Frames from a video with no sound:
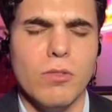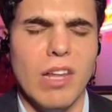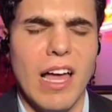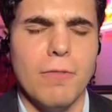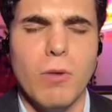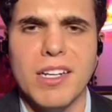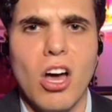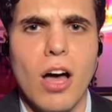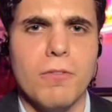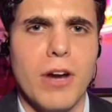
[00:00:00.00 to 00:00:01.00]
a good life, why
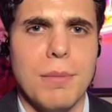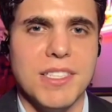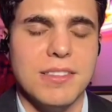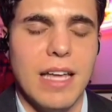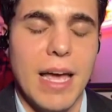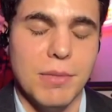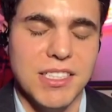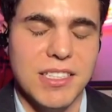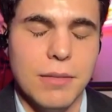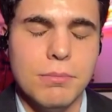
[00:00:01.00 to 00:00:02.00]
not offer
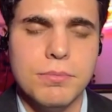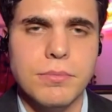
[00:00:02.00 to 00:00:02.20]
amnesty?